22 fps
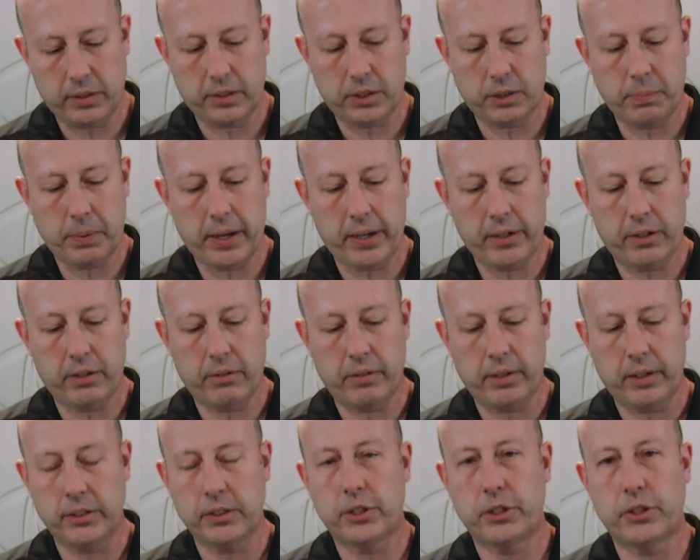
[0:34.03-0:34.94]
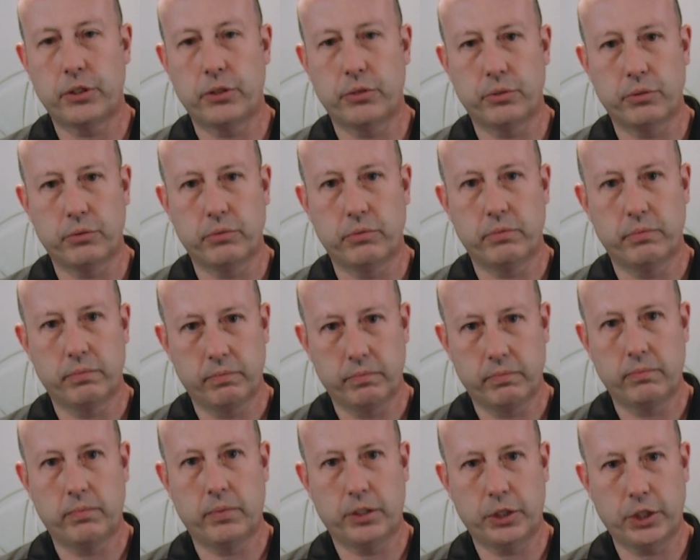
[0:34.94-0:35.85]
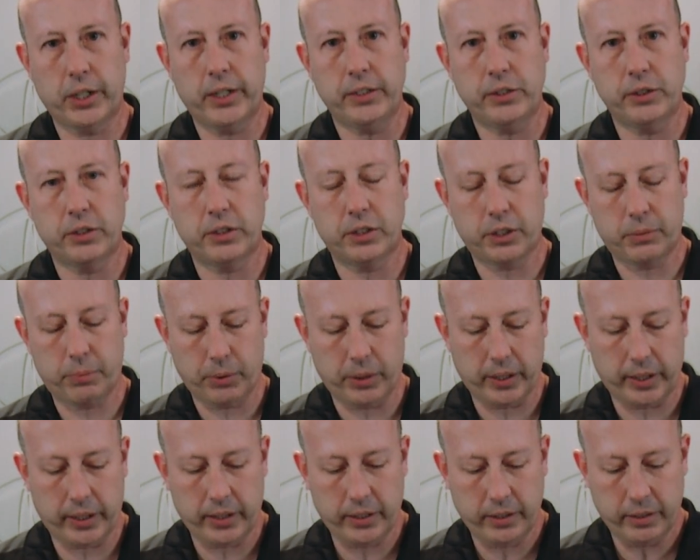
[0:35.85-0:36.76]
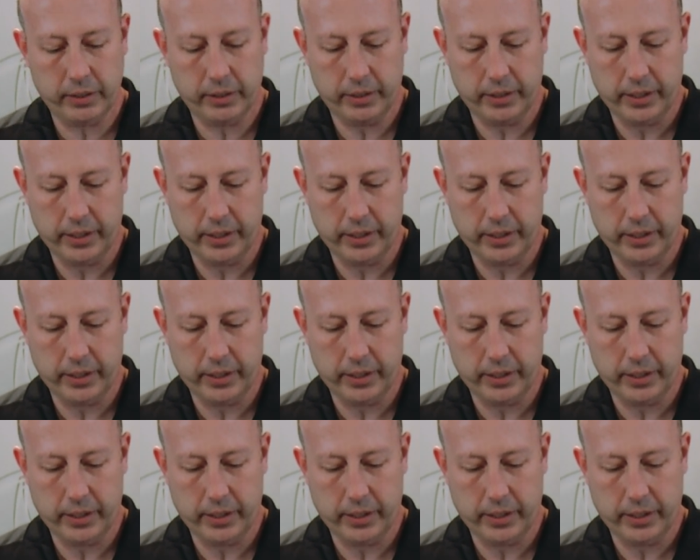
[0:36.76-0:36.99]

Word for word: the spanner wrench to change the spring.